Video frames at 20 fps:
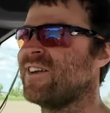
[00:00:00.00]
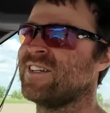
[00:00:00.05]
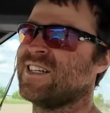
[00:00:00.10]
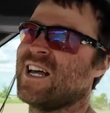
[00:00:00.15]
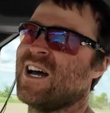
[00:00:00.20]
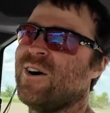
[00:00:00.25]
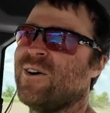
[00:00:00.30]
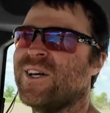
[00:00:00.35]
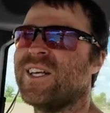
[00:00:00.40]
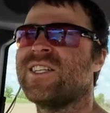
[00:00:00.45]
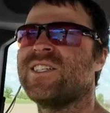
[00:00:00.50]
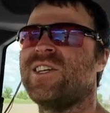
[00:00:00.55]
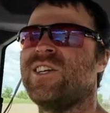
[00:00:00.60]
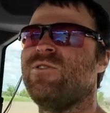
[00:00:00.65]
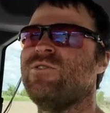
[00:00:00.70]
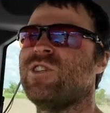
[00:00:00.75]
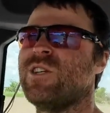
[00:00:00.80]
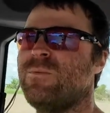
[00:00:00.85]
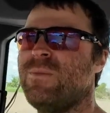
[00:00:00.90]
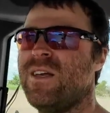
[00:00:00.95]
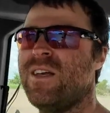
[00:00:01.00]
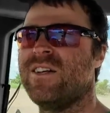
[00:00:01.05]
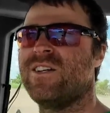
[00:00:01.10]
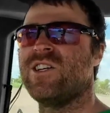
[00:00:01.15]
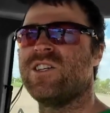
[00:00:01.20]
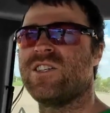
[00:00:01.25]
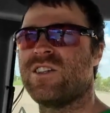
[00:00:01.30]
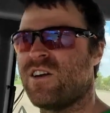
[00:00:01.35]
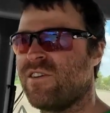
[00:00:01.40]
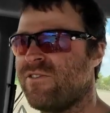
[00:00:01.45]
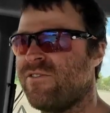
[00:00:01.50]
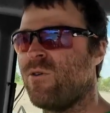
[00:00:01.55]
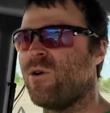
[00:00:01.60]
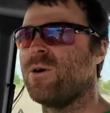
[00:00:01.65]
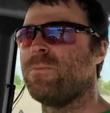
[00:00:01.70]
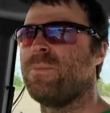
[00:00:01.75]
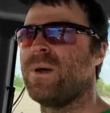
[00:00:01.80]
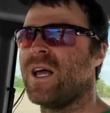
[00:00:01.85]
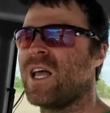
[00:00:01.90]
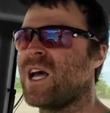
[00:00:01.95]
Because it used to be just our
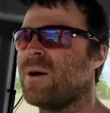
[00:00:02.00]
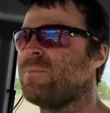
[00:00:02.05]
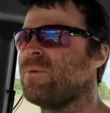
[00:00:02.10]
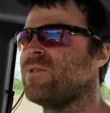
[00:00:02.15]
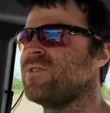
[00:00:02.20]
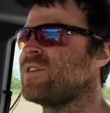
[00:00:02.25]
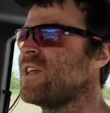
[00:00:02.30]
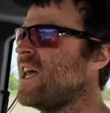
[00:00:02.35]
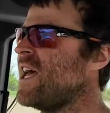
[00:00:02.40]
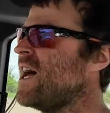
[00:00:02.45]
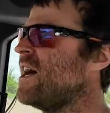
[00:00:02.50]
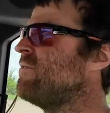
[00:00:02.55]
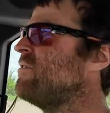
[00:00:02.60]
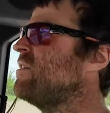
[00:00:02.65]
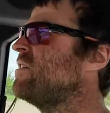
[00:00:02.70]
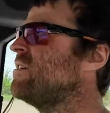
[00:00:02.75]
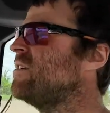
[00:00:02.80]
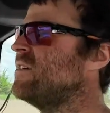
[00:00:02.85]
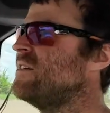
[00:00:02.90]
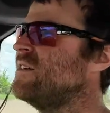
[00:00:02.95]
Ford pickup used to have it.